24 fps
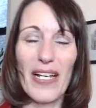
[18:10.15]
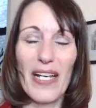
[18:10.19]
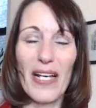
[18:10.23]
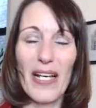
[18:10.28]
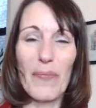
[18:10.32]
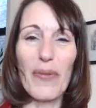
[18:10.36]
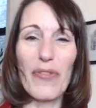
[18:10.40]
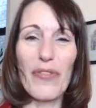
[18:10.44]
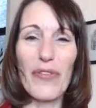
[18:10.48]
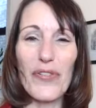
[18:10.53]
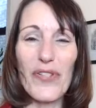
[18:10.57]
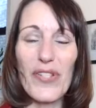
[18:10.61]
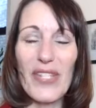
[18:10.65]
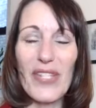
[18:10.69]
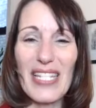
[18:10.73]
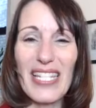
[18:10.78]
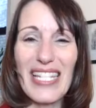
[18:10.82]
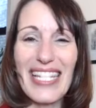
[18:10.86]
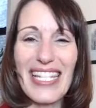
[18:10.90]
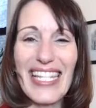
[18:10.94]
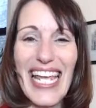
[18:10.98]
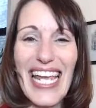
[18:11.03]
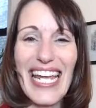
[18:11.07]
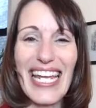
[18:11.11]
but there's this
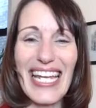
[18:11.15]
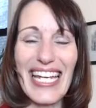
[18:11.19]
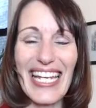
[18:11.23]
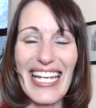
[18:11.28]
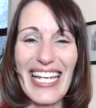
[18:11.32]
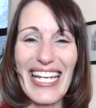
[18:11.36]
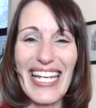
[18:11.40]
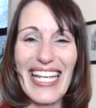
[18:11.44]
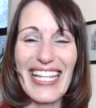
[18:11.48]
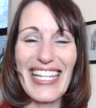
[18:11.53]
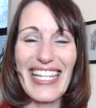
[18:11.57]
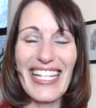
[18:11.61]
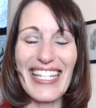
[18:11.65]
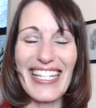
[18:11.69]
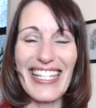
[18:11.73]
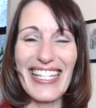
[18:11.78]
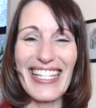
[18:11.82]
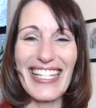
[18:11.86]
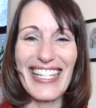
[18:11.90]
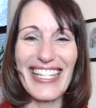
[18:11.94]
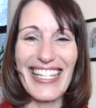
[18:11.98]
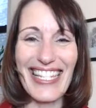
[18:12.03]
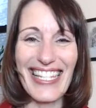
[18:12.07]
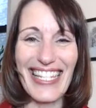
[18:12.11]
thing
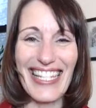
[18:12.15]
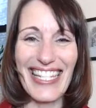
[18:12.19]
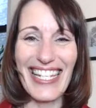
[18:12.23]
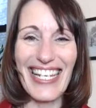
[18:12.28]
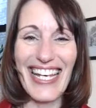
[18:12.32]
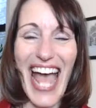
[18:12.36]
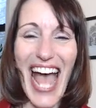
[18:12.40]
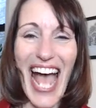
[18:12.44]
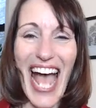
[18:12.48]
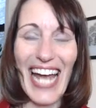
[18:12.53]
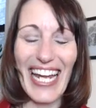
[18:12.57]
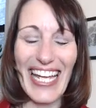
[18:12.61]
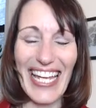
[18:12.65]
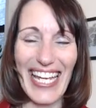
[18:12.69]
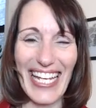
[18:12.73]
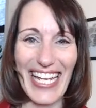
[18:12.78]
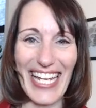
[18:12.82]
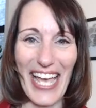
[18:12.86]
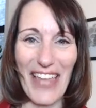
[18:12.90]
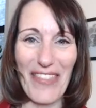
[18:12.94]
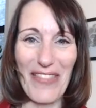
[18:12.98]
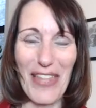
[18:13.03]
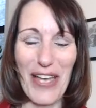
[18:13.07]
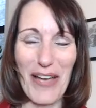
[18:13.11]
that's nagging
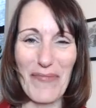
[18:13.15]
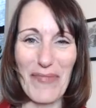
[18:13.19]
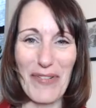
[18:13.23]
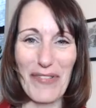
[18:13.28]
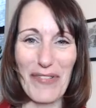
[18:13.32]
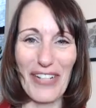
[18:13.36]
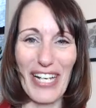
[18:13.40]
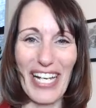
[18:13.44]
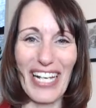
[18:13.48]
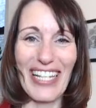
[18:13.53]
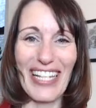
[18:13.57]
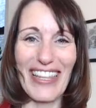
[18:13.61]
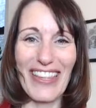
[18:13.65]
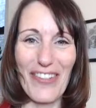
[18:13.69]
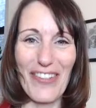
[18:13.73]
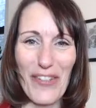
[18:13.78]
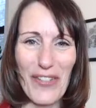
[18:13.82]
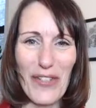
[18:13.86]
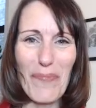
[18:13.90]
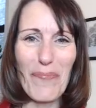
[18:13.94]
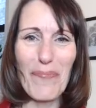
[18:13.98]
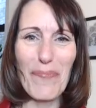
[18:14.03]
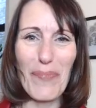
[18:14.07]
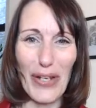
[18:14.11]
at them of like, there's
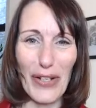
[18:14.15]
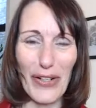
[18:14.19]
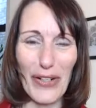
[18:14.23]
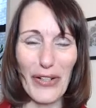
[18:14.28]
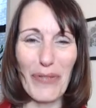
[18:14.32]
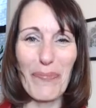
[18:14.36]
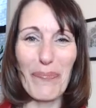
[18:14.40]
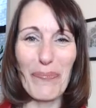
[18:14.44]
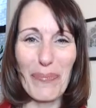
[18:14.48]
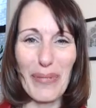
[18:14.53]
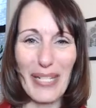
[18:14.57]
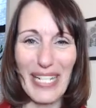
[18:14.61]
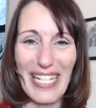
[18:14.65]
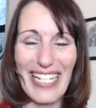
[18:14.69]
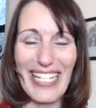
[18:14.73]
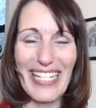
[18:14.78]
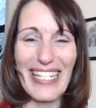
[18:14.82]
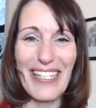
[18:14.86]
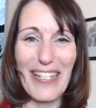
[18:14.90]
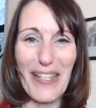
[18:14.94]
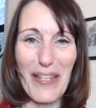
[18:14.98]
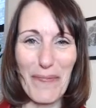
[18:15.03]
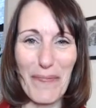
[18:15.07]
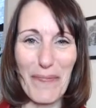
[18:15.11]
a bigger piece
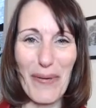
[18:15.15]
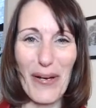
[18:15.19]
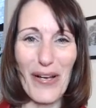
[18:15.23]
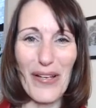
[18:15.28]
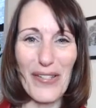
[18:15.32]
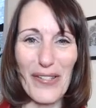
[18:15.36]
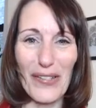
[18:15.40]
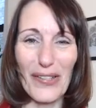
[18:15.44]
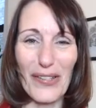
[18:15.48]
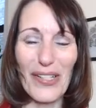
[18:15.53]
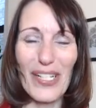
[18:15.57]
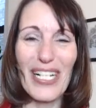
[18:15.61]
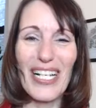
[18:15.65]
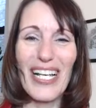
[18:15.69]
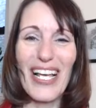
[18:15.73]
of the puzzle.